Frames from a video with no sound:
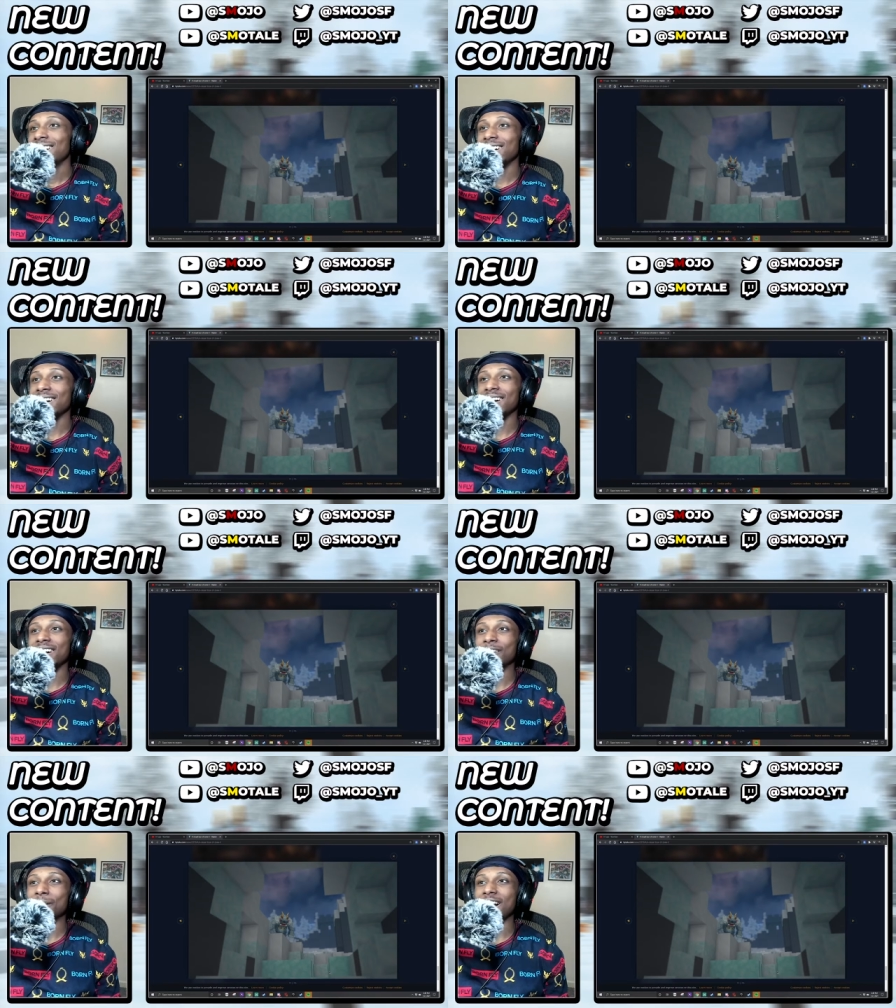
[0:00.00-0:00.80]

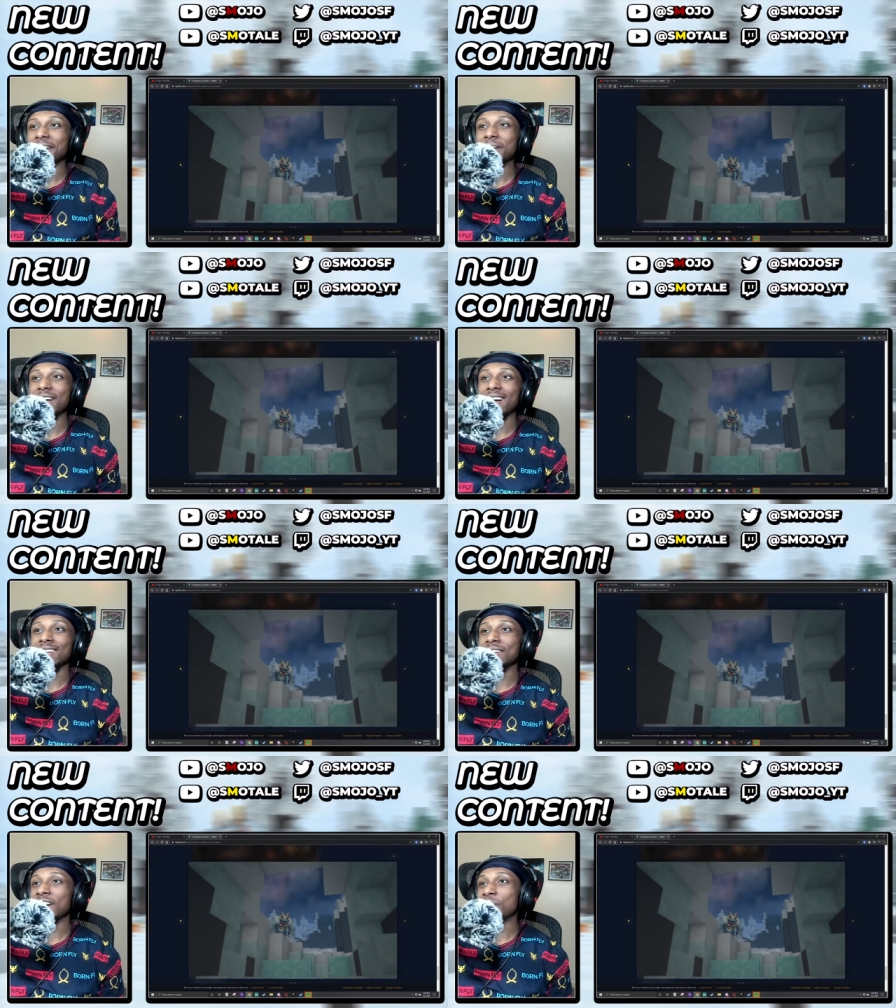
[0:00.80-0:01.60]
Uh, I, I
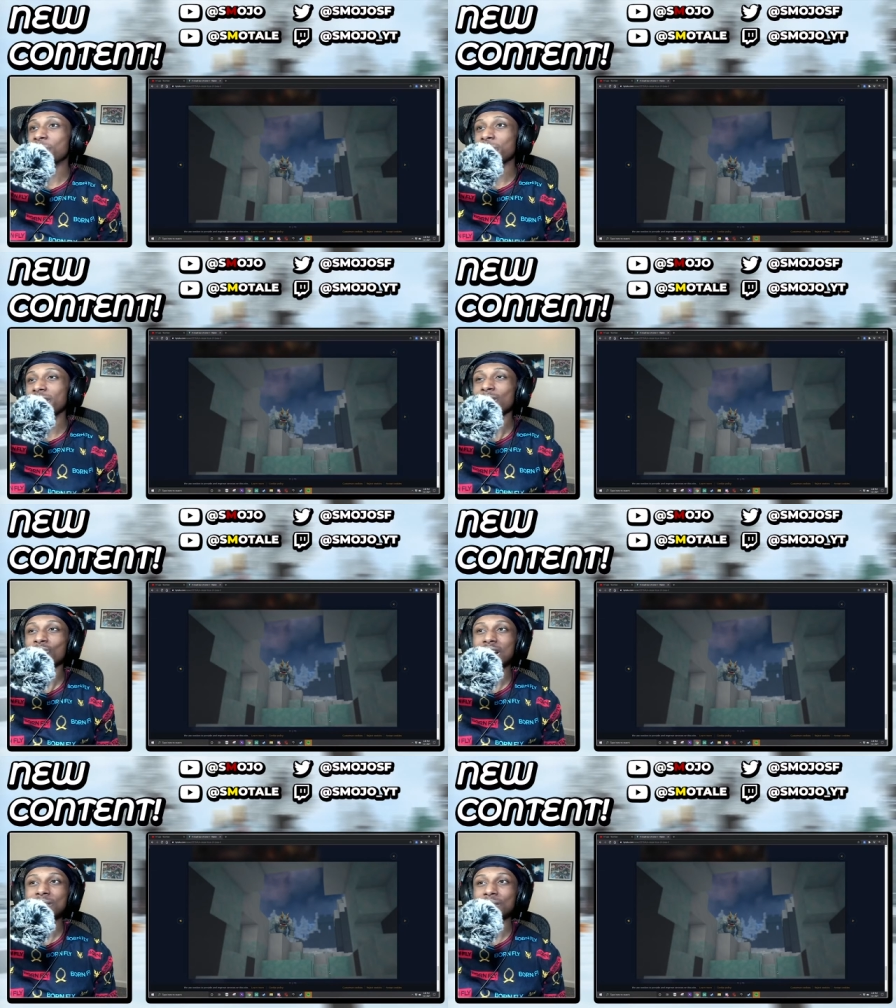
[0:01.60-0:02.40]
don't know. Maybe he
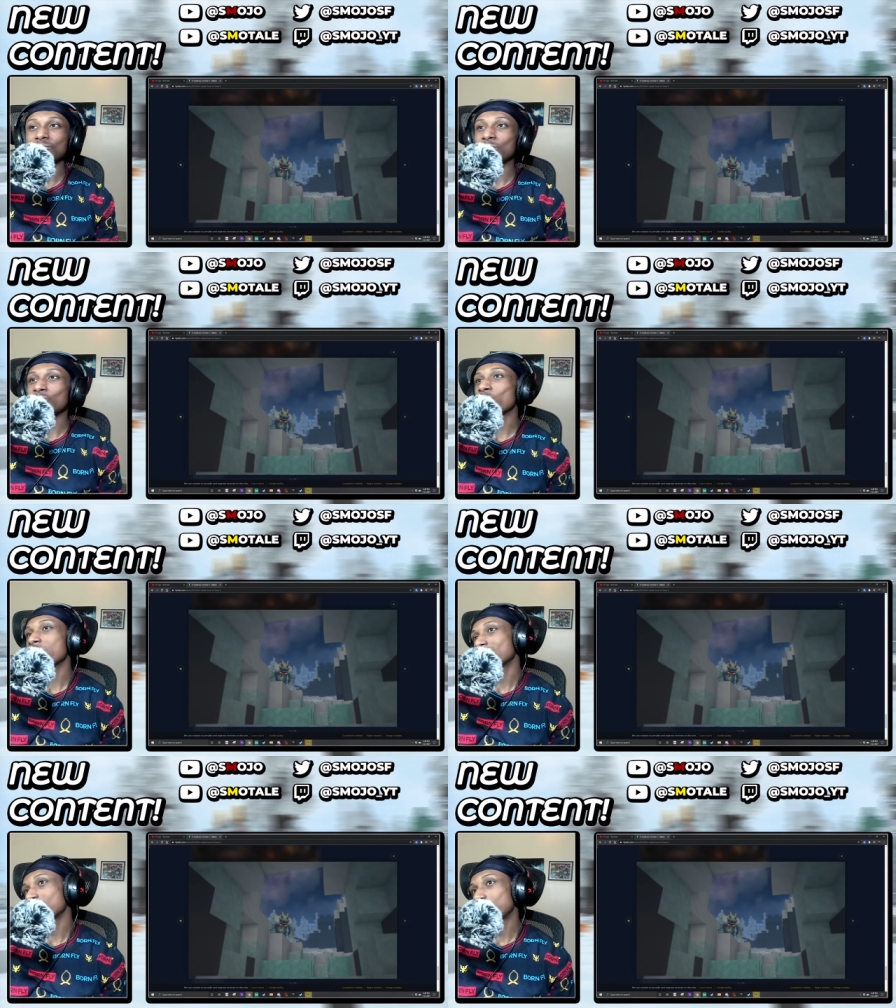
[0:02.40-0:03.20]
draws something
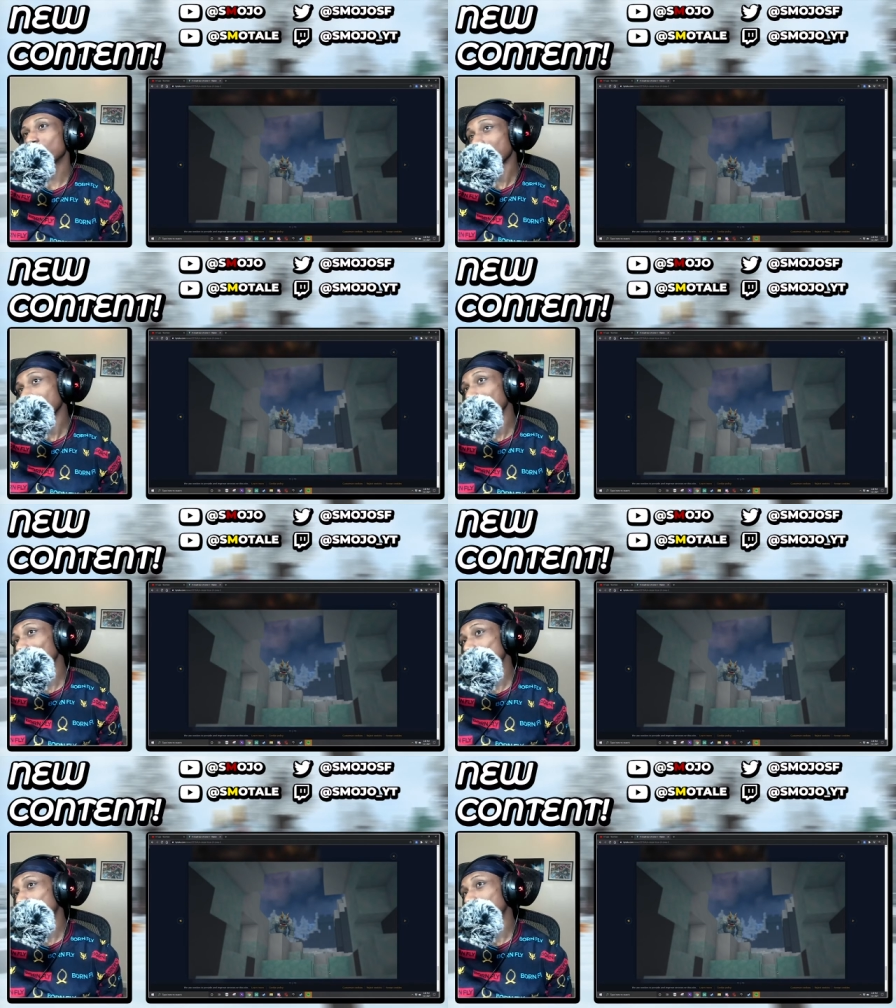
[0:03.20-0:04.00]
crazy, but I, it
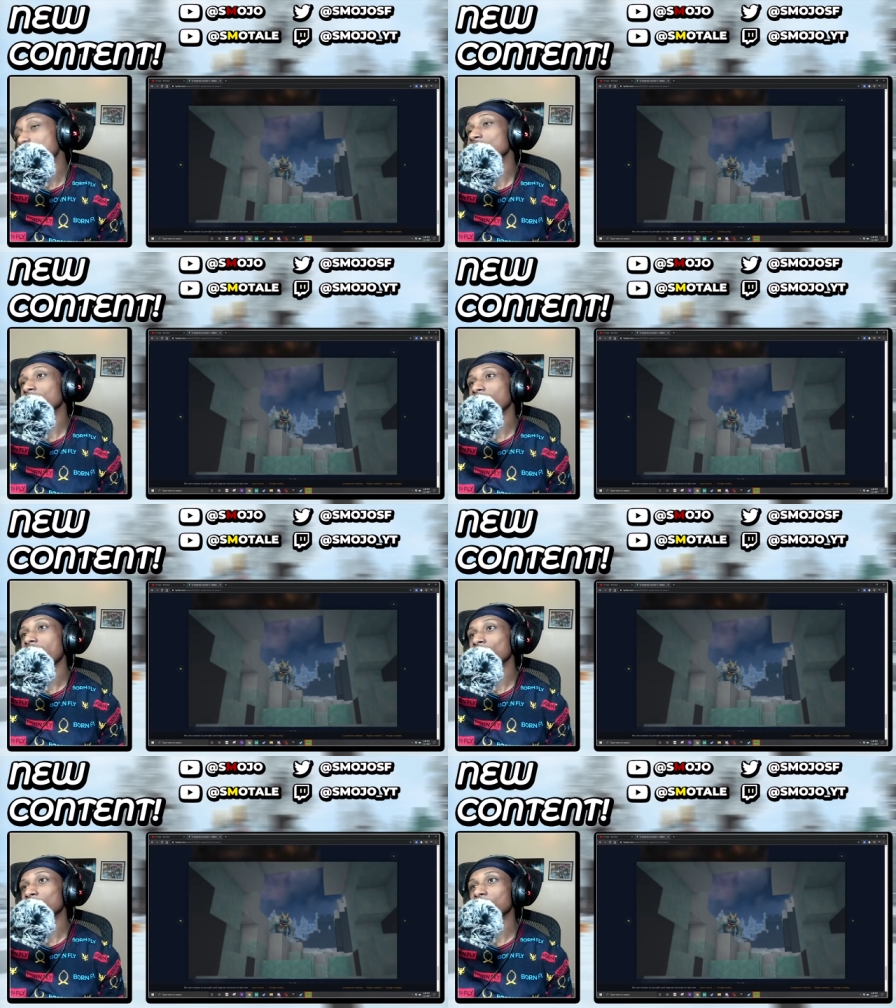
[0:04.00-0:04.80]
looks fun to
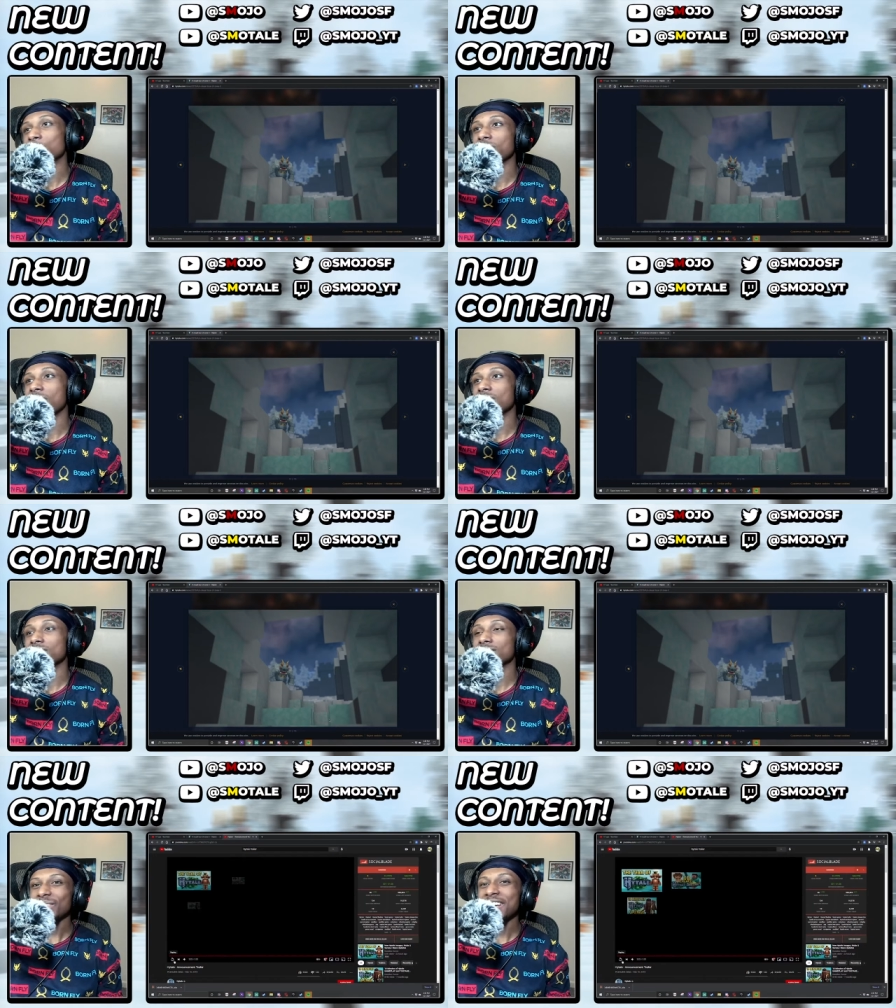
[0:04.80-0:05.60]
fight him. I'm gonna be
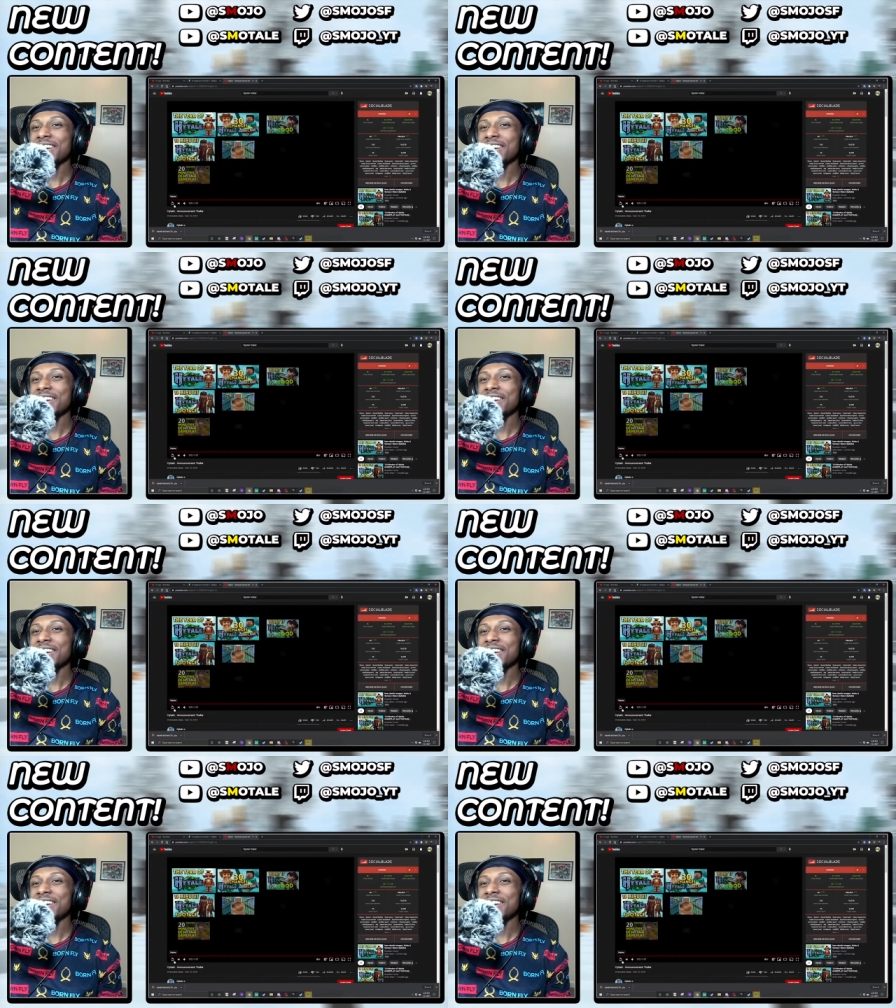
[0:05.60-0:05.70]
honest.